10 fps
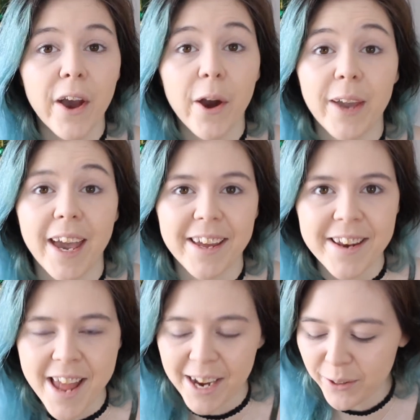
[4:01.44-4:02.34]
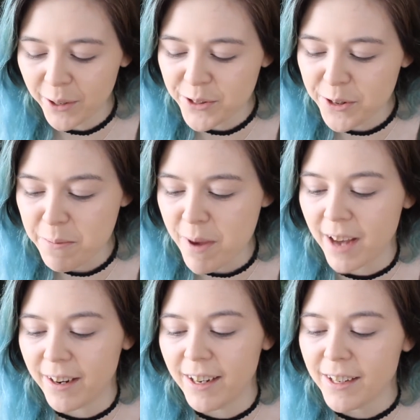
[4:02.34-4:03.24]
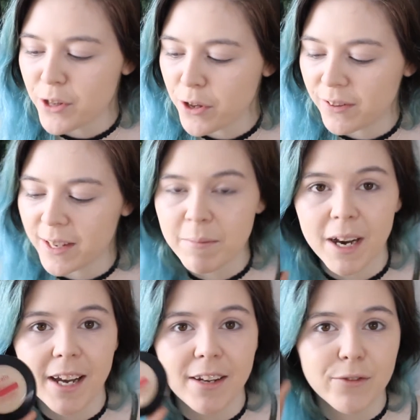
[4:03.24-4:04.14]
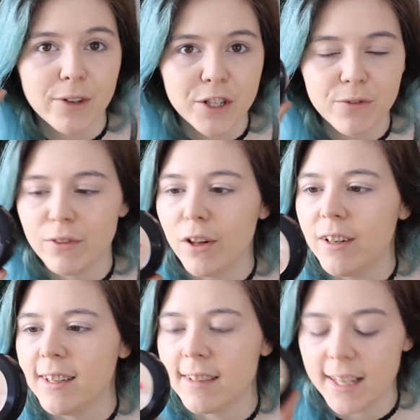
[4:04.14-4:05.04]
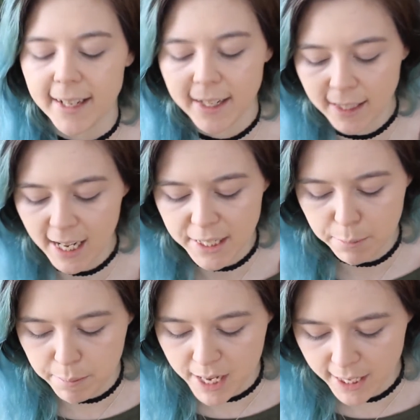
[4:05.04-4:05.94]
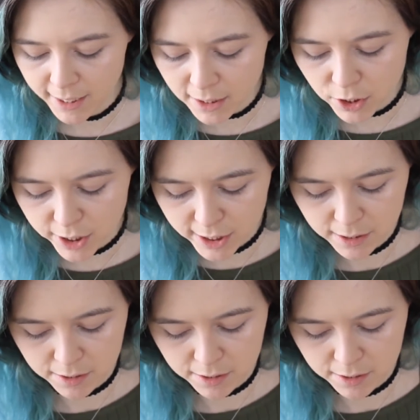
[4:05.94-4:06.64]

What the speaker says: Okay, now onto powder, using my Fresh and Flawless in light beige.